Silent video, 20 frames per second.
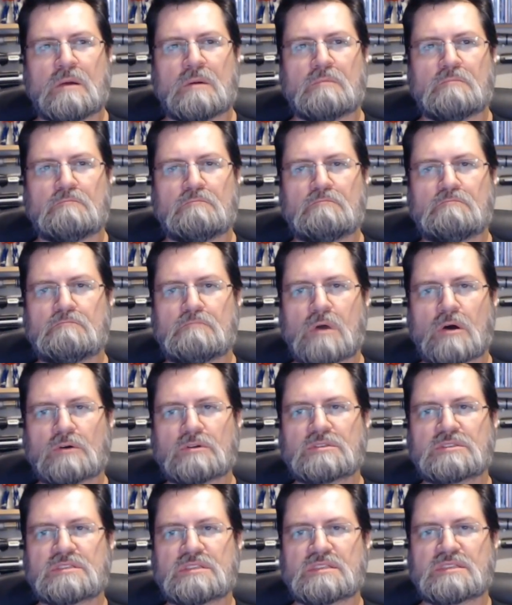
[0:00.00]

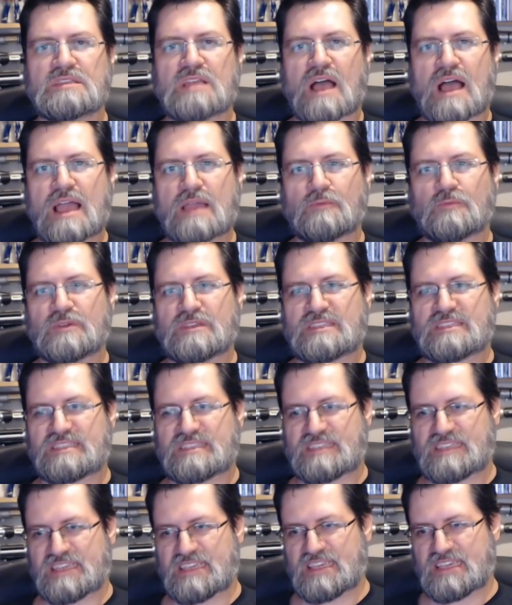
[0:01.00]
Most of the time we
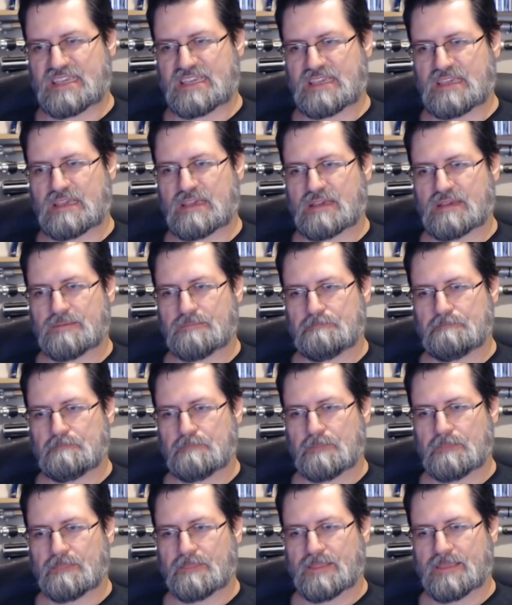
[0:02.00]
see
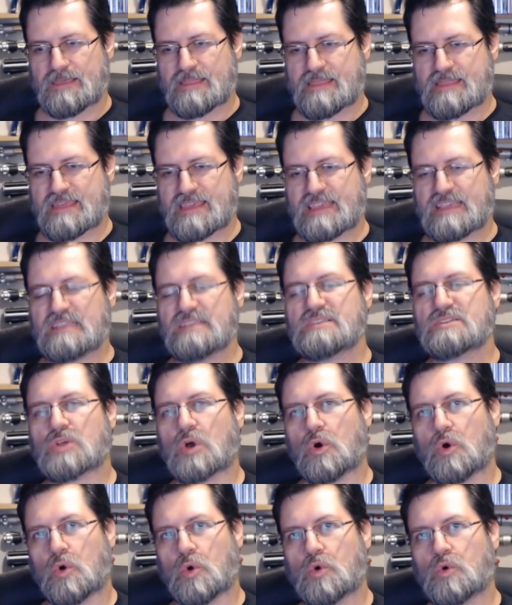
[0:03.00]
these
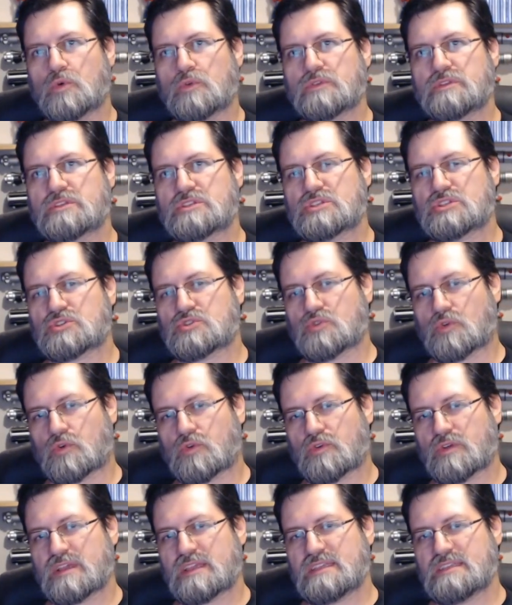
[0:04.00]
old
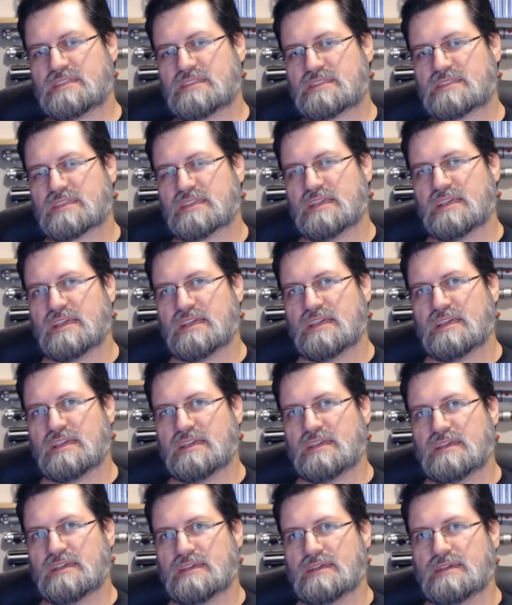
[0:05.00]
stories
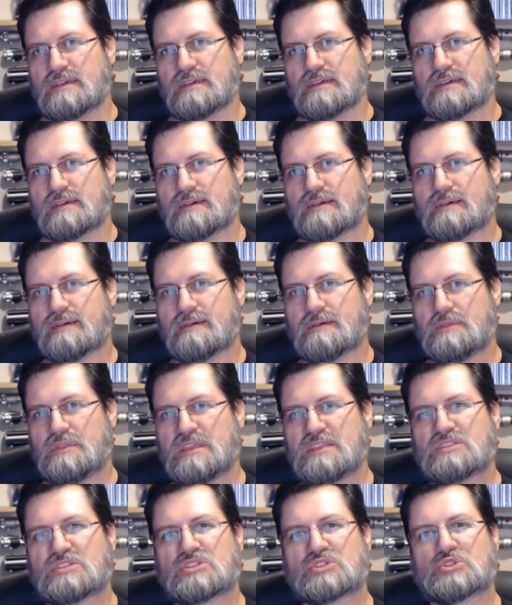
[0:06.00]

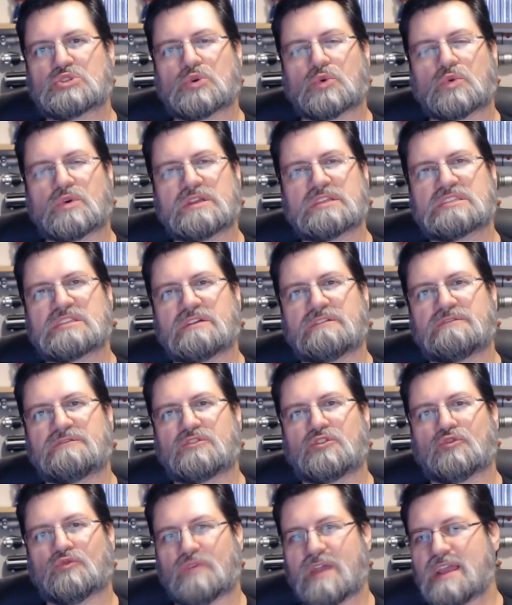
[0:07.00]
these stories of
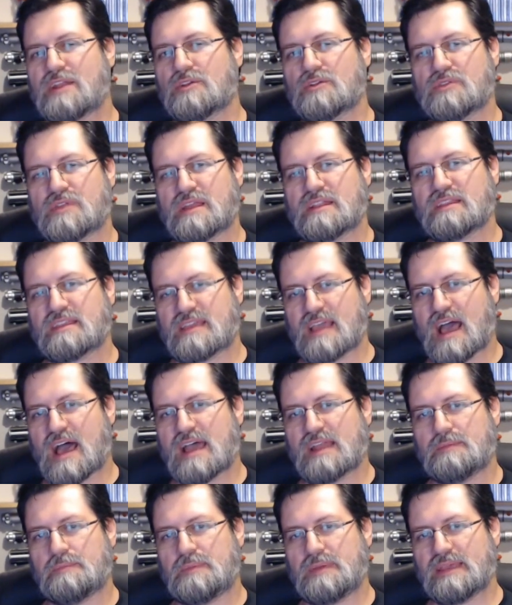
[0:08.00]
greater than
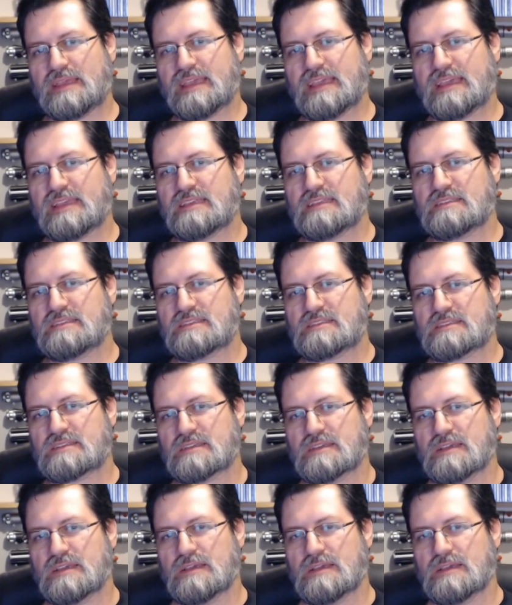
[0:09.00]
God beings